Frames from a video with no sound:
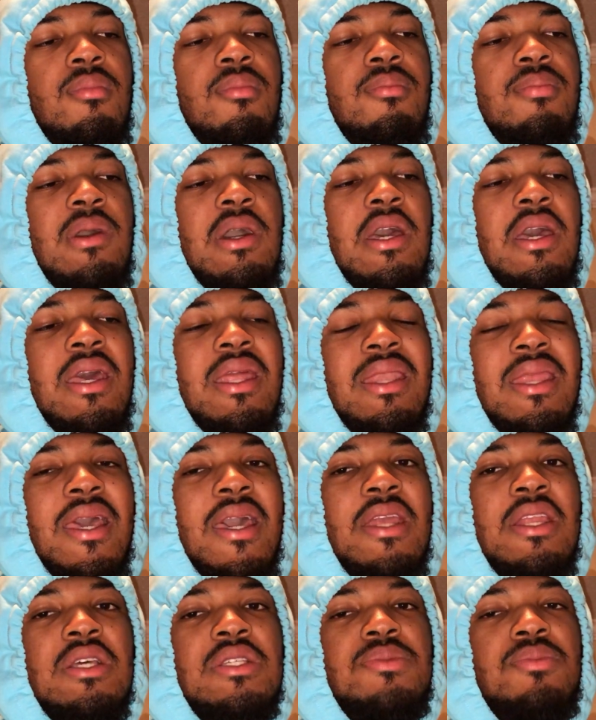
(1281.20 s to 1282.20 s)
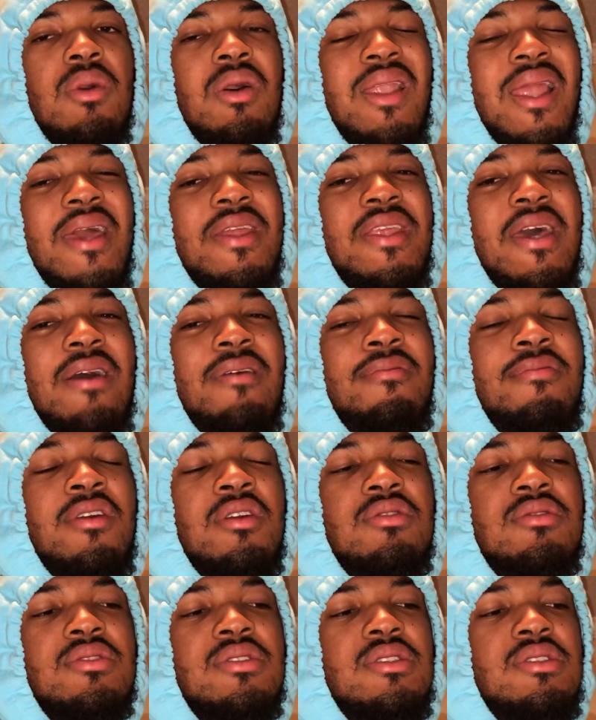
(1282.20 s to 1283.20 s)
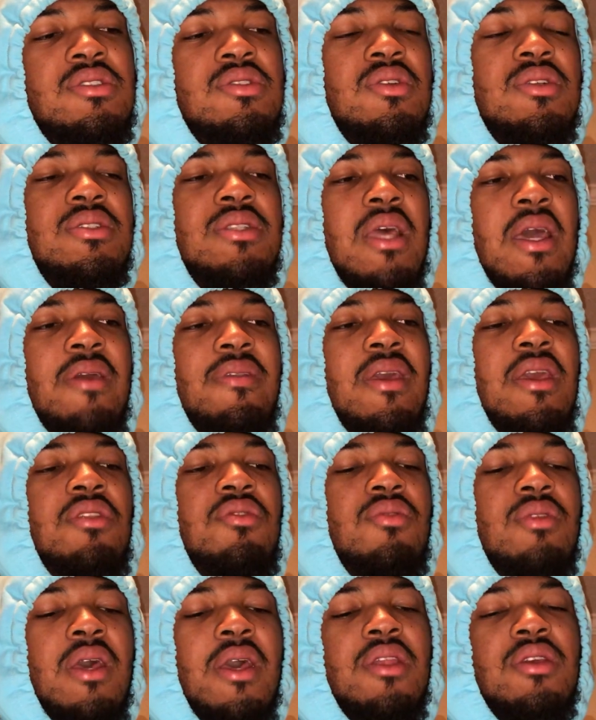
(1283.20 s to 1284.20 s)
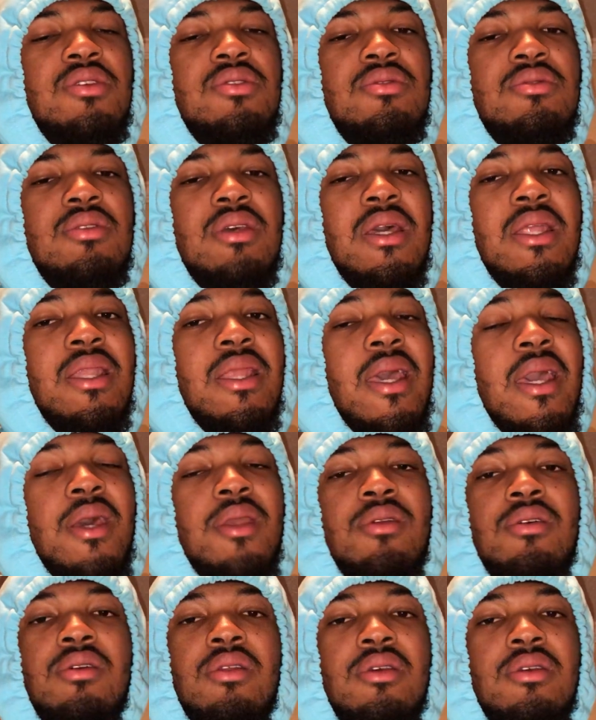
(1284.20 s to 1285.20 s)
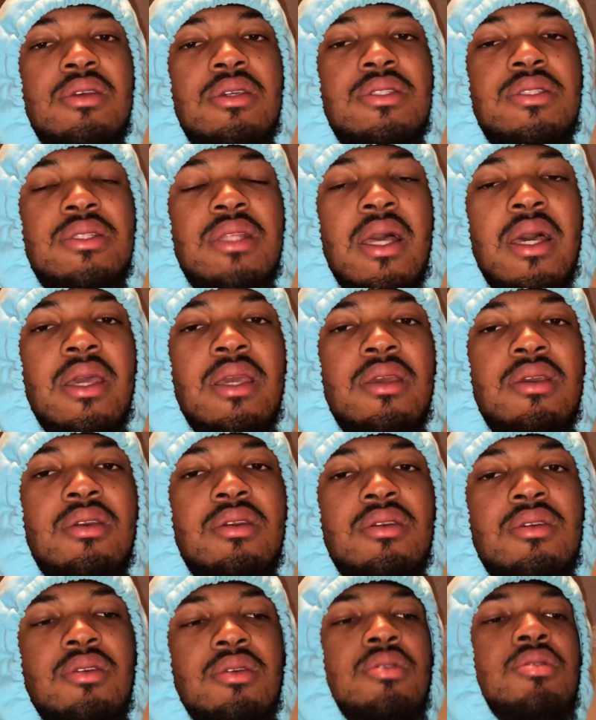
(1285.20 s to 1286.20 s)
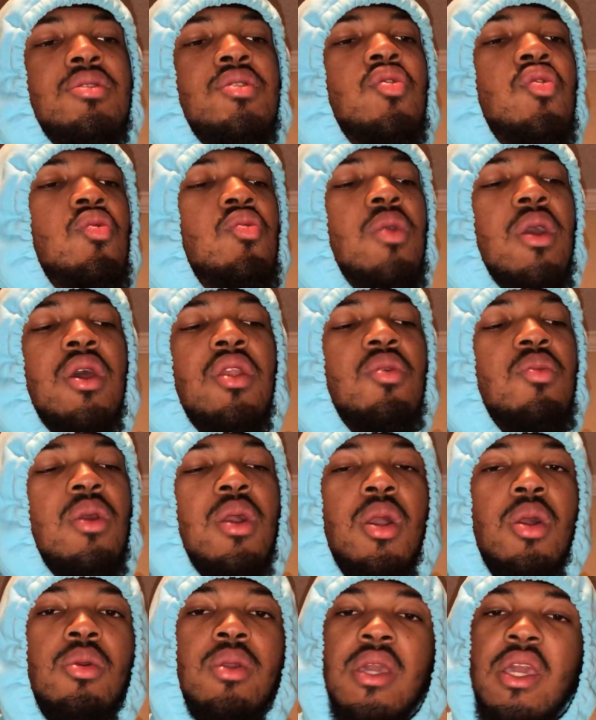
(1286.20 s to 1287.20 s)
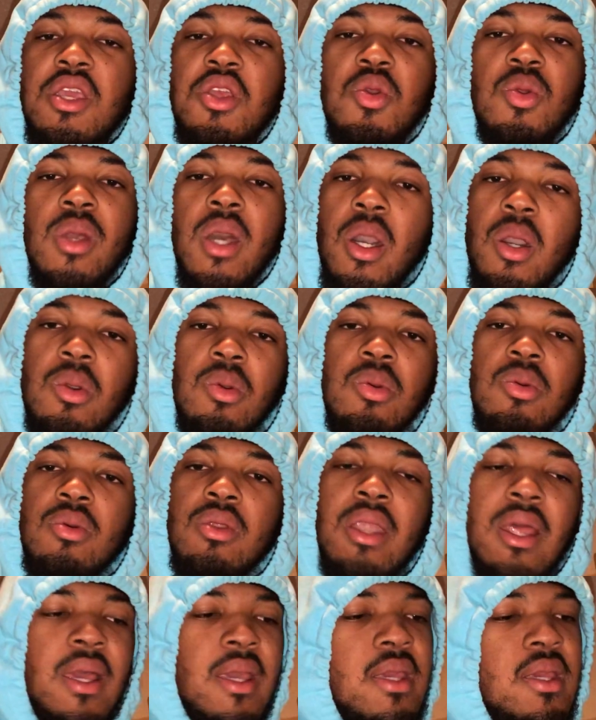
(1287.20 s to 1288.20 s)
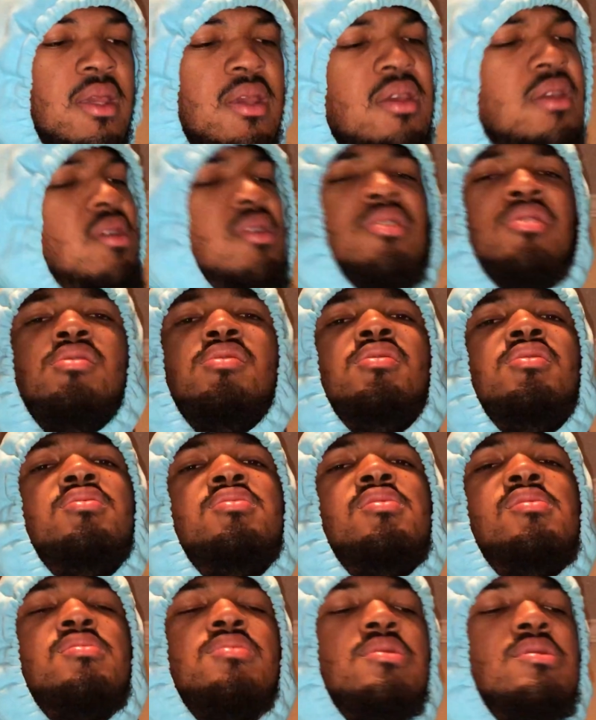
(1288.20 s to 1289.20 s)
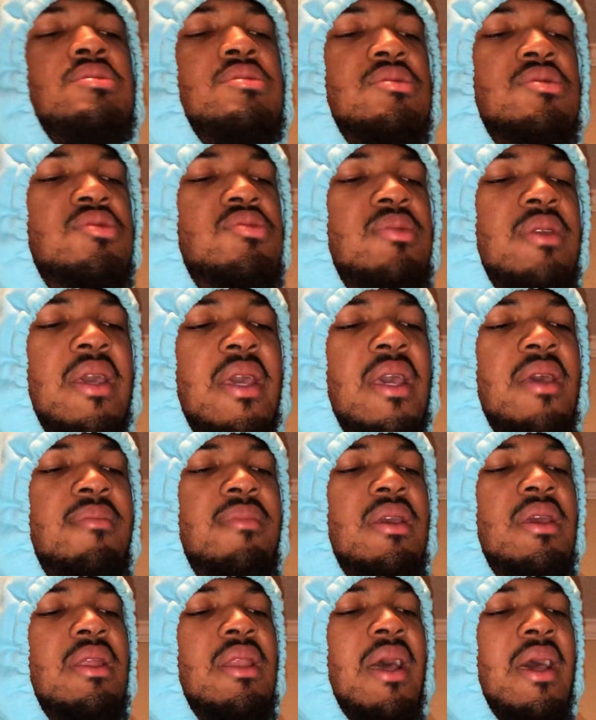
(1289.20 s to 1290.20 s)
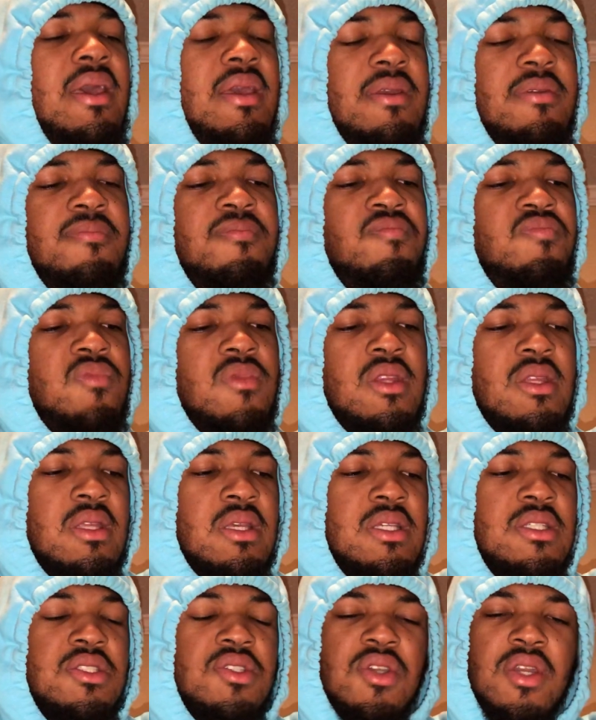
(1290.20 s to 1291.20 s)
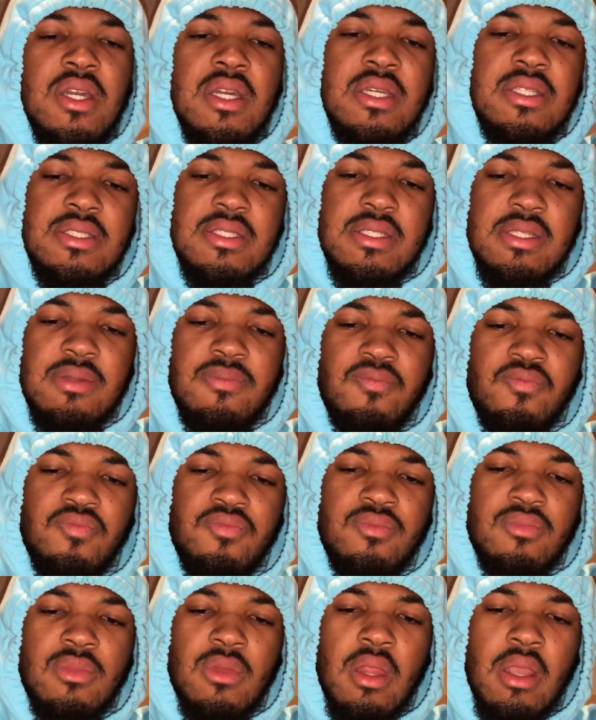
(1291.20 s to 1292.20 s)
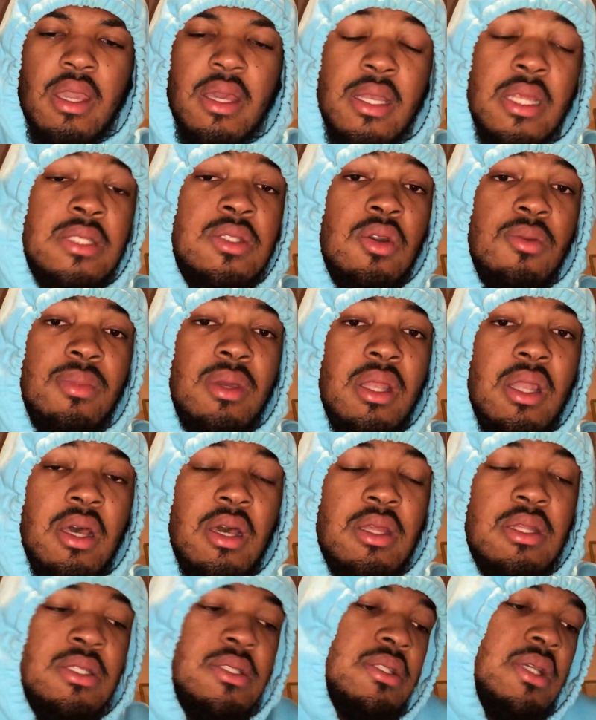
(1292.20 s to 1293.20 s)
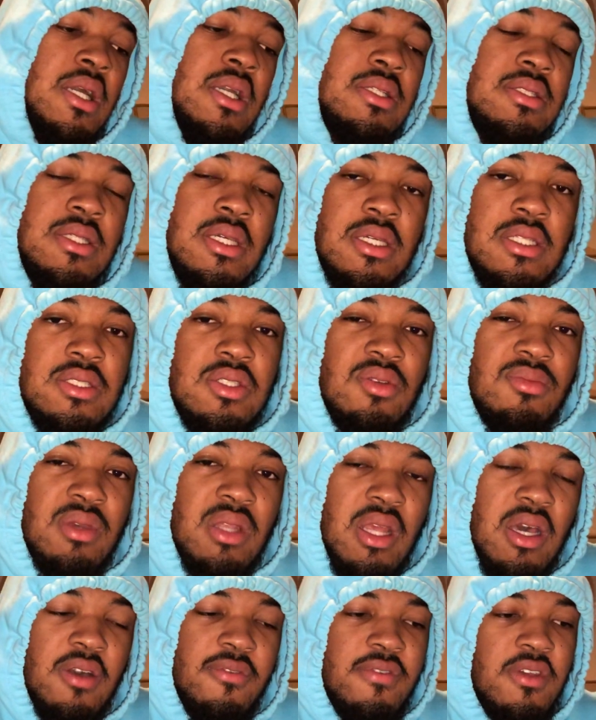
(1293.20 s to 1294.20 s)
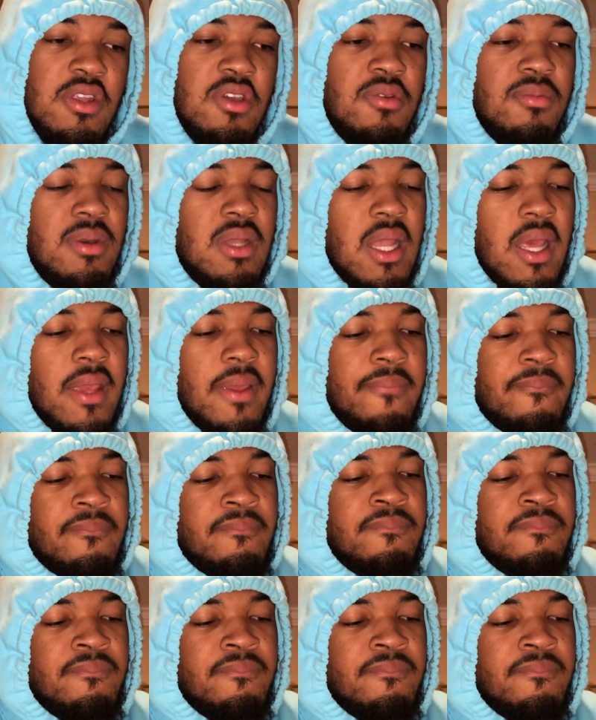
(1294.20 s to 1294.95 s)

but Atlanta is more like diverse, so it's like they doing that in Atlanta. It's like where in the world can you go? Like, are you kidding me? Like, it's crazy. And this is gonna be a long. This I can tell this is gonna be a long video, but like,